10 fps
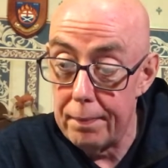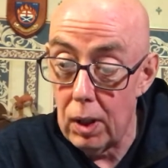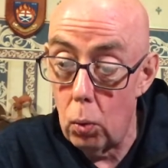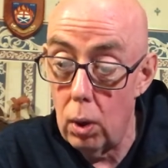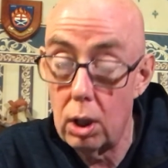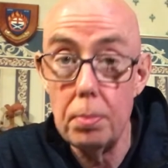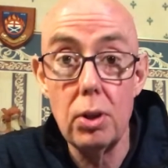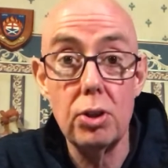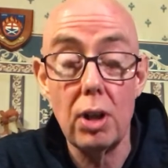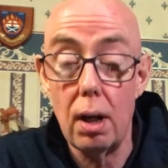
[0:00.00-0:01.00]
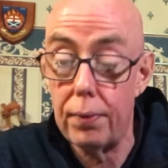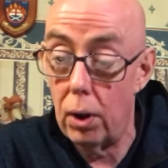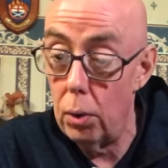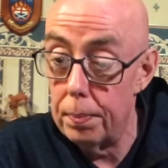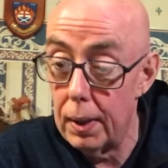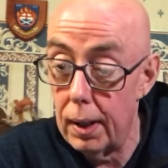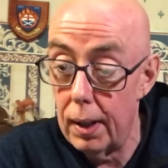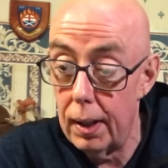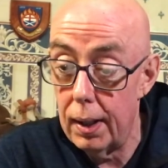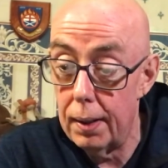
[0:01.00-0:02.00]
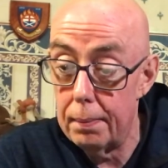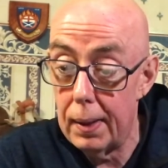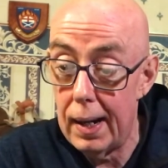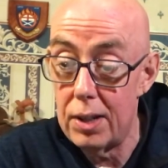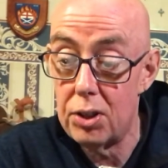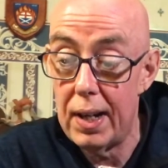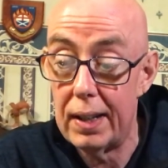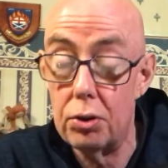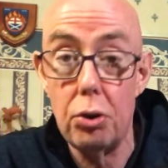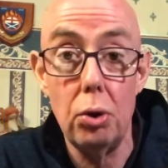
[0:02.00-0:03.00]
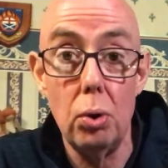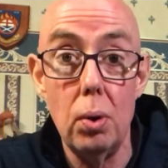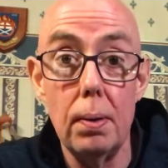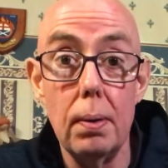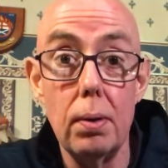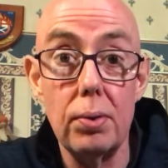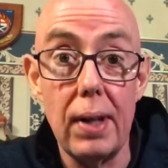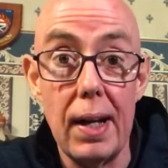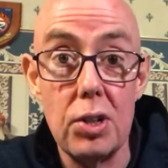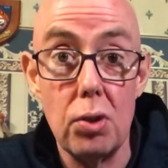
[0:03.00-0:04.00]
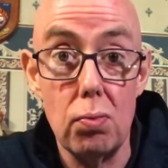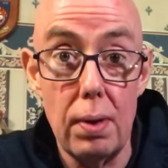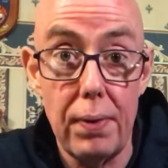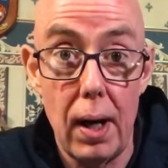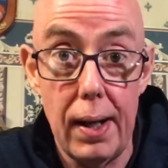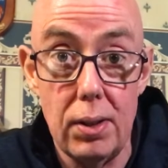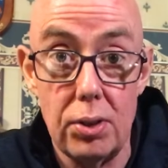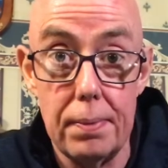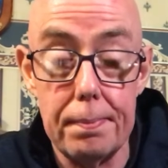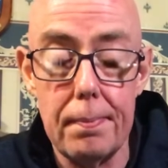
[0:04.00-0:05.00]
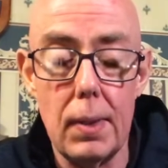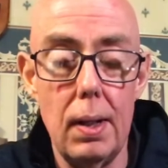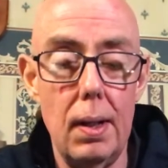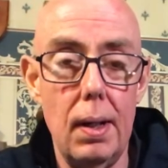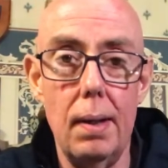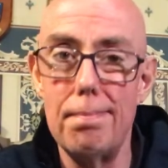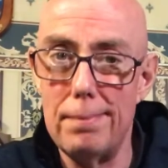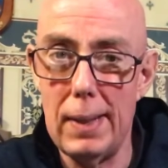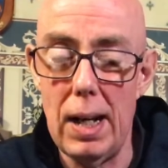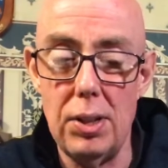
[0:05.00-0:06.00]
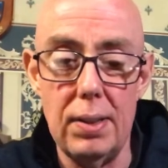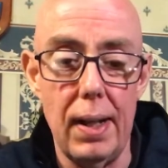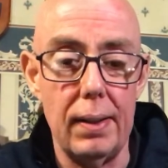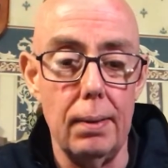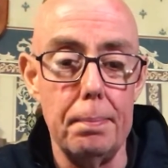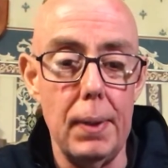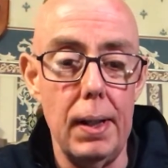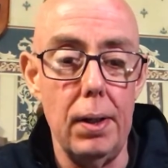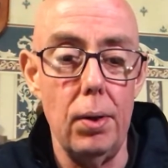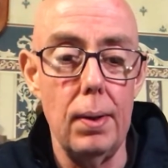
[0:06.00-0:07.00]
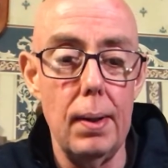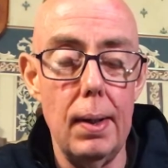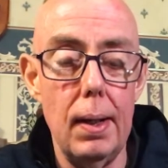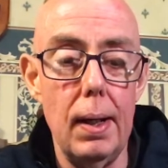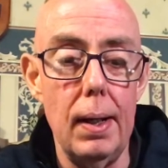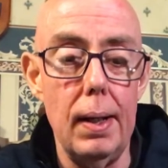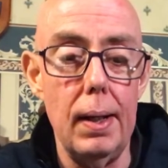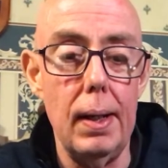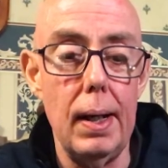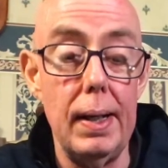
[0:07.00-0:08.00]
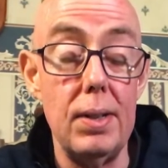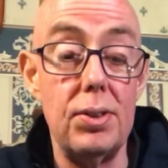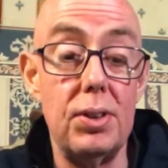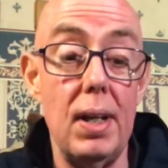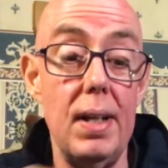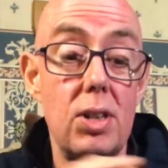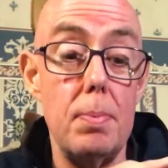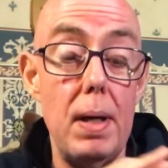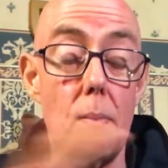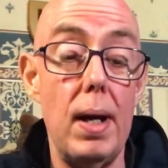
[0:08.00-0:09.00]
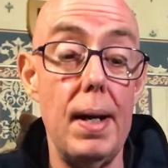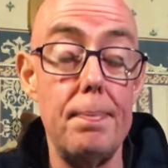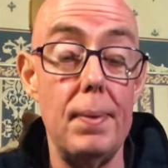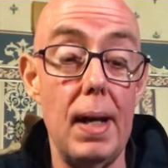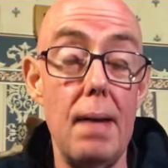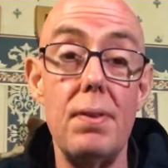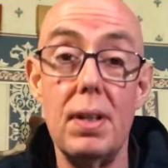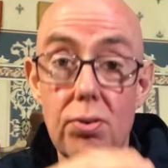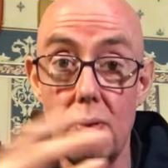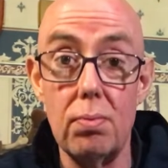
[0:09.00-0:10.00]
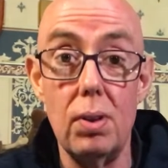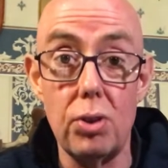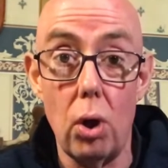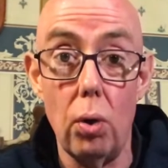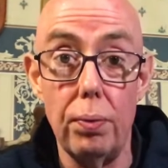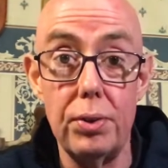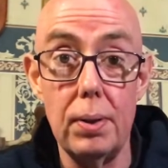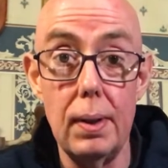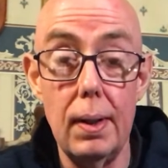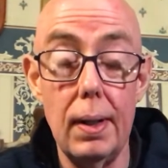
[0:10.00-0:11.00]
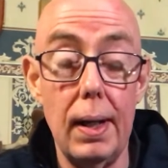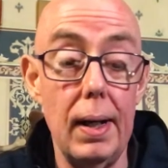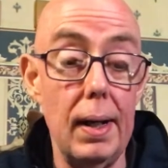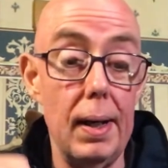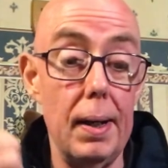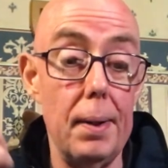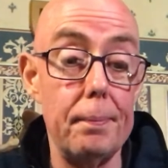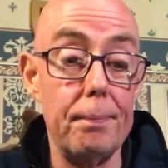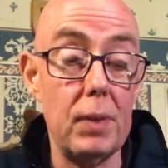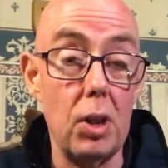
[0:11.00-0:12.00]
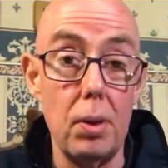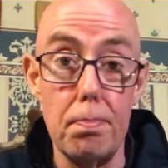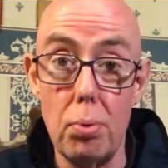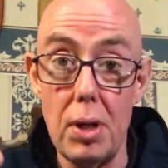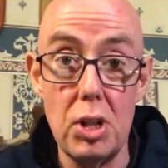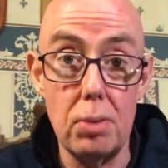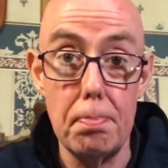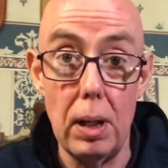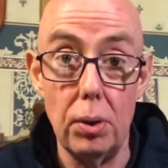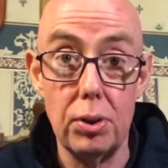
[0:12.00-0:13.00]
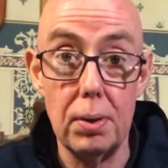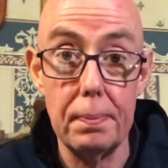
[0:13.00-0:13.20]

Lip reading: Welcome to Savo, #2-revised. Catchy title, I know. And it's the bit where everything's resolved, the bridge is built,